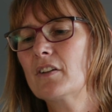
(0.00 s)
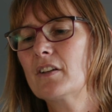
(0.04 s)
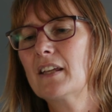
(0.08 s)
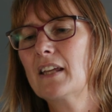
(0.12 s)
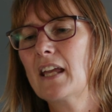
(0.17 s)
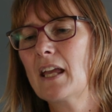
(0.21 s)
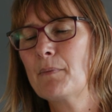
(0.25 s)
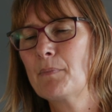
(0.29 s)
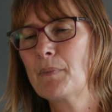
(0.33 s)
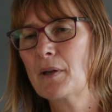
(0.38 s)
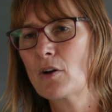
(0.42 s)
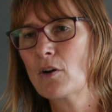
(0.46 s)

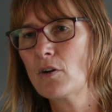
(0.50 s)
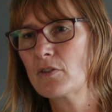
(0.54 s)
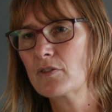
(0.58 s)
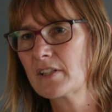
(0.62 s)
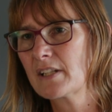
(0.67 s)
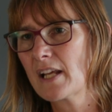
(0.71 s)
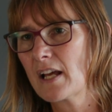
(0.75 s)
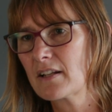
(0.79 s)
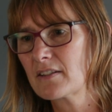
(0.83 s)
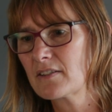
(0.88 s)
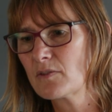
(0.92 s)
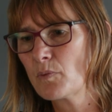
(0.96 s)
keep in
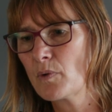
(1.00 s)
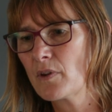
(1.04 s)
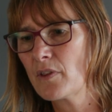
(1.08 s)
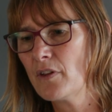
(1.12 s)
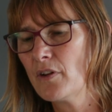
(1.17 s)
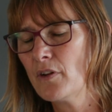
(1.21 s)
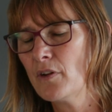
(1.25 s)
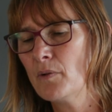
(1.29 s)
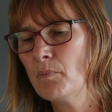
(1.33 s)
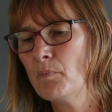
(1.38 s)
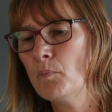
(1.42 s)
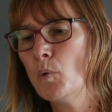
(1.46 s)
contact with
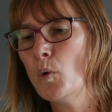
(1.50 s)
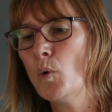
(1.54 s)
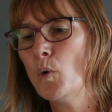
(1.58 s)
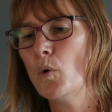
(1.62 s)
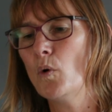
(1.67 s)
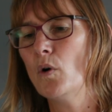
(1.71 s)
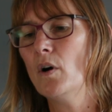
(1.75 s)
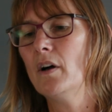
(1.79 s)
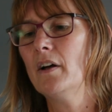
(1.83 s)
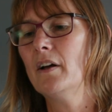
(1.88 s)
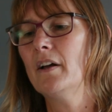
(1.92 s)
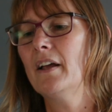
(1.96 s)
her
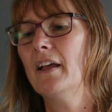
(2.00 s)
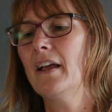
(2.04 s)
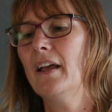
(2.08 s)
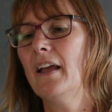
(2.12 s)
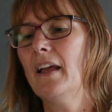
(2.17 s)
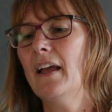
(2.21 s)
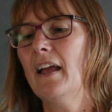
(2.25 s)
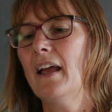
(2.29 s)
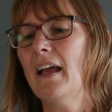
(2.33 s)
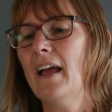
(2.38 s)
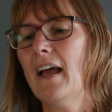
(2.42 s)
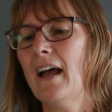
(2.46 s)
more.
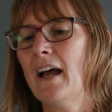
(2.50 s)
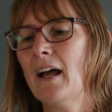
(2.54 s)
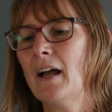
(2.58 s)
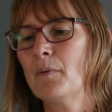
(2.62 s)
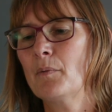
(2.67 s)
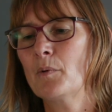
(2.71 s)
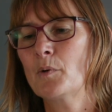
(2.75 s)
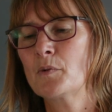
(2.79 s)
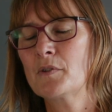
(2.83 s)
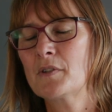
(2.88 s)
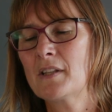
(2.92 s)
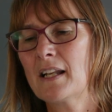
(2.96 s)

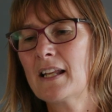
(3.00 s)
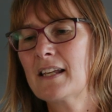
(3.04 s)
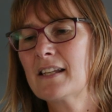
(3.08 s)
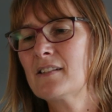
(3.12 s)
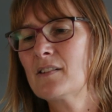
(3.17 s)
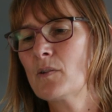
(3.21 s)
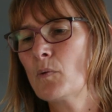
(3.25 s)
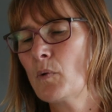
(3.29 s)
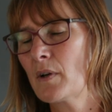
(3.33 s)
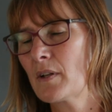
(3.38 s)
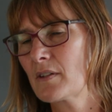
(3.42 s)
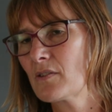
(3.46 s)
It was at
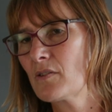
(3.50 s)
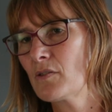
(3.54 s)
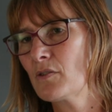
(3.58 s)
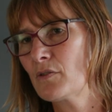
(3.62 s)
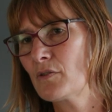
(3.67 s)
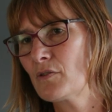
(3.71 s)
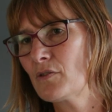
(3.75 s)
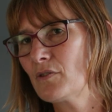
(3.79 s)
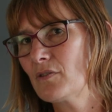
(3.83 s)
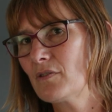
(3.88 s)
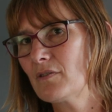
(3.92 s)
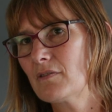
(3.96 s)
least once
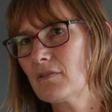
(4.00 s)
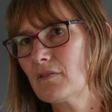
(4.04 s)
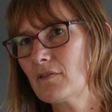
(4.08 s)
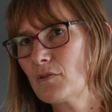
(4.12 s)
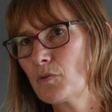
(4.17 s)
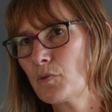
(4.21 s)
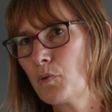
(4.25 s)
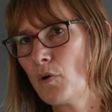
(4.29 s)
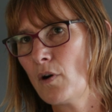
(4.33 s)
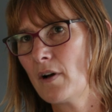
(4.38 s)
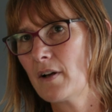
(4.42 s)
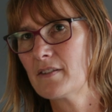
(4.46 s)
or
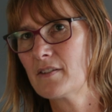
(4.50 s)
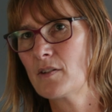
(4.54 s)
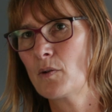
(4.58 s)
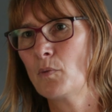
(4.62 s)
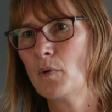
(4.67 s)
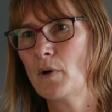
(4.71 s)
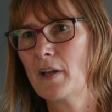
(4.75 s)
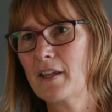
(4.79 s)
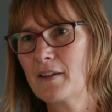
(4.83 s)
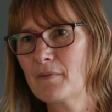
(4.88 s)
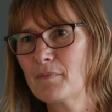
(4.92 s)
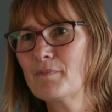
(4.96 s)
twice a
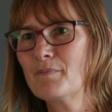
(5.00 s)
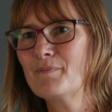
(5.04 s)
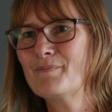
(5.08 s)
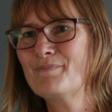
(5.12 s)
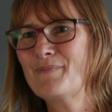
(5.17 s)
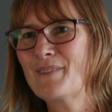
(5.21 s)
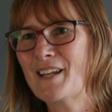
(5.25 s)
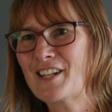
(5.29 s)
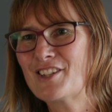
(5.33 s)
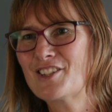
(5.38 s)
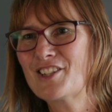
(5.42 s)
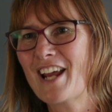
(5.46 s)
week, a
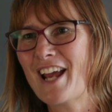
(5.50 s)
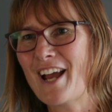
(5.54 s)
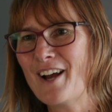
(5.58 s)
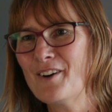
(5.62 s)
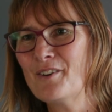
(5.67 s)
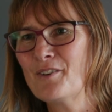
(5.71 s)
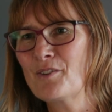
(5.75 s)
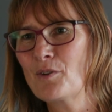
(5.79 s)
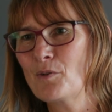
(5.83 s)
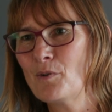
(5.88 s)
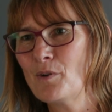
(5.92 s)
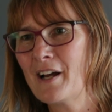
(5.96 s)
big
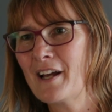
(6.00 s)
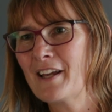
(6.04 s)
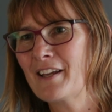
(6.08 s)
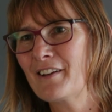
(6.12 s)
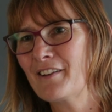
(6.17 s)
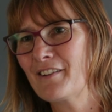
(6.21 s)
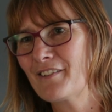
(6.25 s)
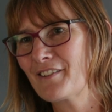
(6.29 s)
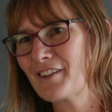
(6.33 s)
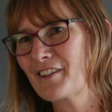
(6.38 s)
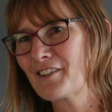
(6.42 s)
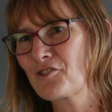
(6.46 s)
chat all the
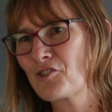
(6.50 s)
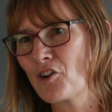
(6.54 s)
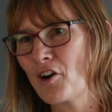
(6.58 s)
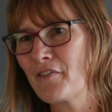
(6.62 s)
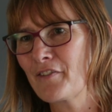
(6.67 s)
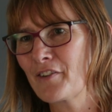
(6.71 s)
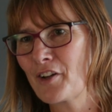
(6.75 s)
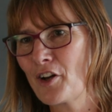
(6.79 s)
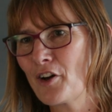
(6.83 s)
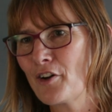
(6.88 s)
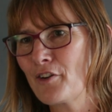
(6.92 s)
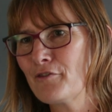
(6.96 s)
way,
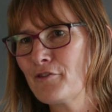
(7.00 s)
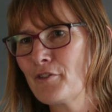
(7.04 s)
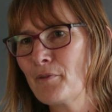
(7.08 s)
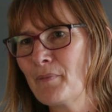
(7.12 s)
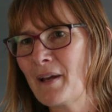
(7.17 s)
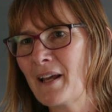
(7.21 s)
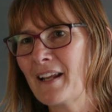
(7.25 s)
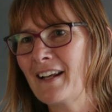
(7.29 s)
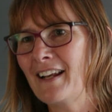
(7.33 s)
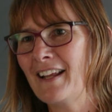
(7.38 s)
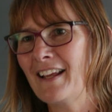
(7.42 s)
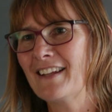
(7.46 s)
driving home from
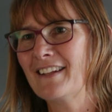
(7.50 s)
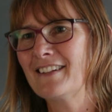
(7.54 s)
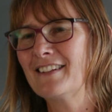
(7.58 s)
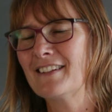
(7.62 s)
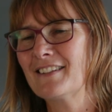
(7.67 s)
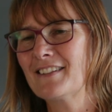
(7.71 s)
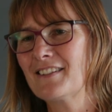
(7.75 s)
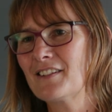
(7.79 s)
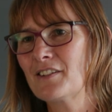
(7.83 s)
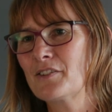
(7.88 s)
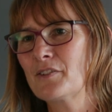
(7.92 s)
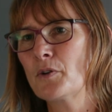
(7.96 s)
Adelaide,
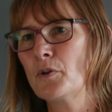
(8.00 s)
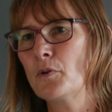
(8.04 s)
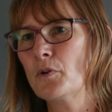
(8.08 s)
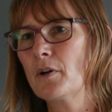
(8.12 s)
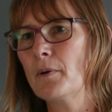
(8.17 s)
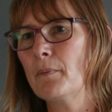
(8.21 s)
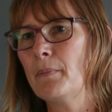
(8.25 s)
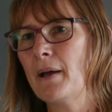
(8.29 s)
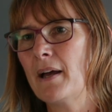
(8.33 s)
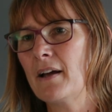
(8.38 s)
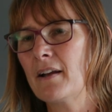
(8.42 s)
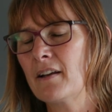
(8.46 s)
just to talk
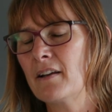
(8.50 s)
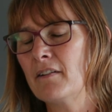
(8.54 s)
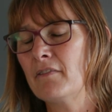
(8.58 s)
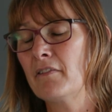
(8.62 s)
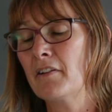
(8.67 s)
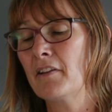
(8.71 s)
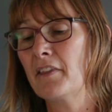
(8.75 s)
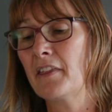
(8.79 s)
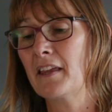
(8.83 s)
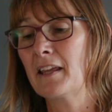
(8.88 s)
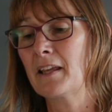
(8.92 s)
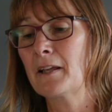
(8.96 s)
about
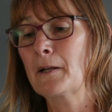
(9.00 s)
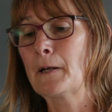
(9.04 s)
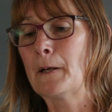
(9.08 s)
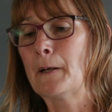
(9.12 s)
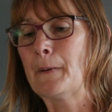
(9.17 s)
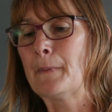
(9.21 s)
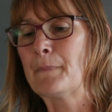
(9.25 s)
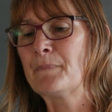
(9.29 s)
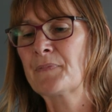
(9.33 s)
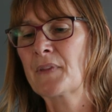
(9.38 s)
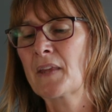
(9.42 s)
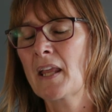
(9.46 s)
everything.
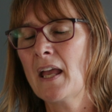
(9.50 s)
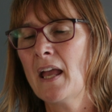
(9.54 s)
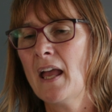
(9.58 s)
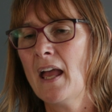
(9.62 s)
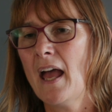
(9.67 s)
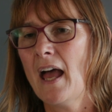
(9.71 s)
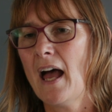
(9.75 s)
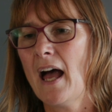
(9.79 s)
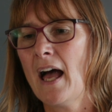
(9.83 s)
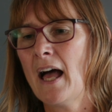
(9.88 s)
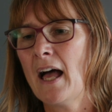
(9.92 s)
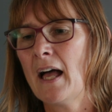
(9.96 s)

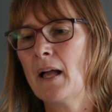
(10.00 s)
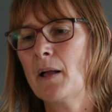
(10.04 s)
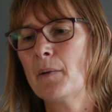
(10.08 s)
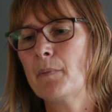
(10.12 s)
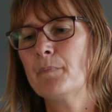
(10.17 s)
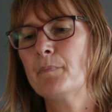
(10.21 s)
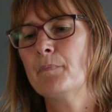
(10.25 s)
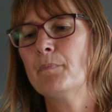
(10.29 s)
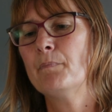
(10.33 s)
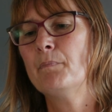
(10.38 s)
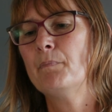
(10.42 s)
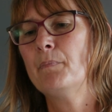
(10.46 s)

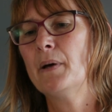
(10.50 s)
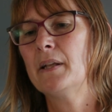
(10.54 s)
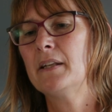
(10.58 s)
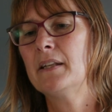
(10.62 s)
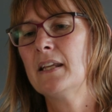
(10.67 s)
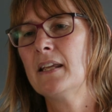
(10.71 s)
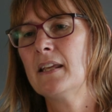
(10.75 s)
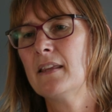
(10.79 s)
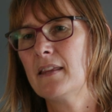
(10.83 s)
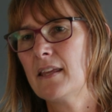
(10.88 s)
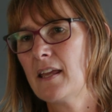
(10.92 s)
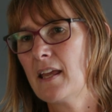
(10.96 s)
But
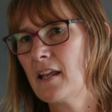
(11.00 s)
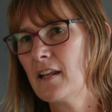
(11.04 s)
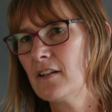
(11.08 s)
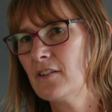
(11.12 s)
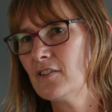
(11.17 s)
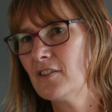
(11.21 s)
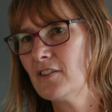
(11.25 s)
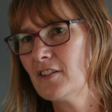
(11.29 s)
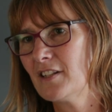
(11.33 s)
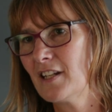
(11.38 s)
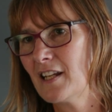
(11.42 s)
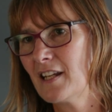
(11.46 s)
near the
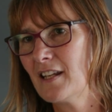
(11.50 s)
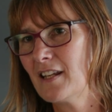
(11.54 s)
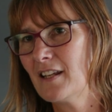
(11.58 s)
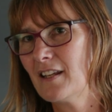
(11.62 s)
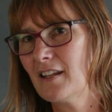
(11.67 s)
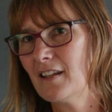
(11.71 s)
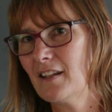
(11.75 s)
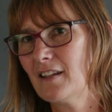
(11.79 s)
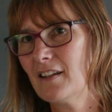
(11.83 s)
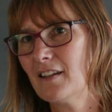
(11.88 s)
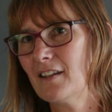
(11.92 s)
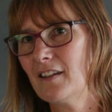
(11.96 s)
end,
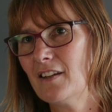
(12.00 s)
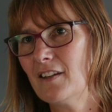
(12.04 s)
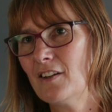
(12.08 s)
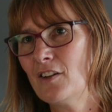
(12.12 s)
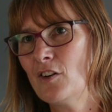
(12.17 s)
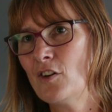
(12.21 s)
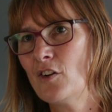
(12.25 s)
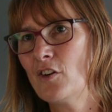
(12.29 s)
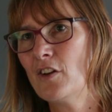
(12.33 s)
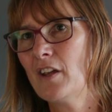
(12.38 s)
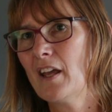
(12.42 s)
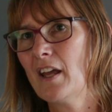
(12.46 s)
she
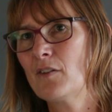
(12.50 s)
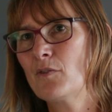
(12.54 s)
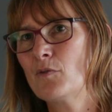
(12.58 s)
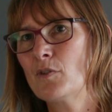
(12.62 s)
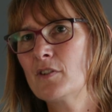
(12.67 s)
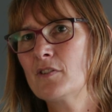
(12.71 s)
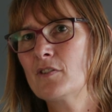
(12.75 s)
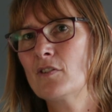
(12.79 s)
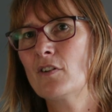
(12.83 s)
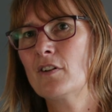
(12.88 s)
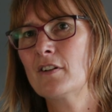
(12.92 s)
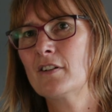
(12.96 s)
had
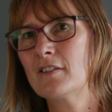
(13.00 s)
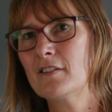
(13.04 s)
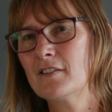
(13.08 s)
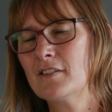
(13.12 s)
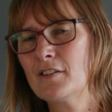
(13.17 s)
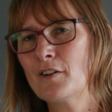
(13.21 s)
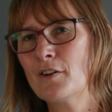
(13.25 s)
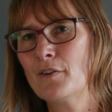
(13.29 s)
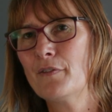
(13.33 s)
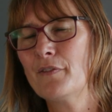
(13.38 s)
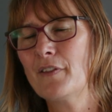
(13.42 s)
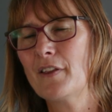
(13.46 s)
resigned
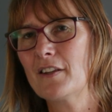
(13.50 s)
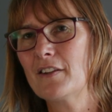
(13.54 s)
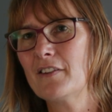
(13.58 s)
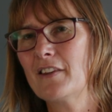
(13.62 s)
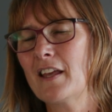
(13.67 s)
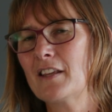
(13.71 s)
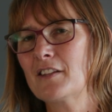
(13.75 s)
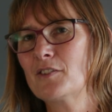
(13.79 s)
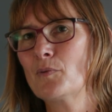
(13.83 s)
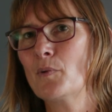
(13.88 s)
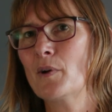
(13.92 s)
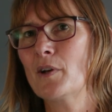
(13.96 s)
herself that
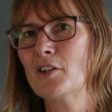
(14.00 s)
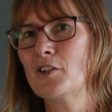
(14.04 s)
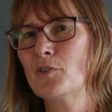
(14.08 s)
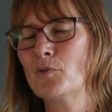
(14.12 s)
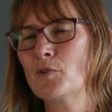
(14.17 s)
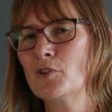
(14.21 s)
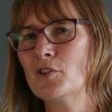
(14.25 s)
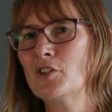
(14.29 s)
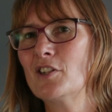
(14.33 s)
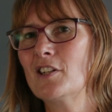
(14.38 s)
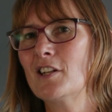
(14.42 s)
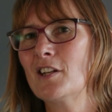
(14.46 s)
that's where that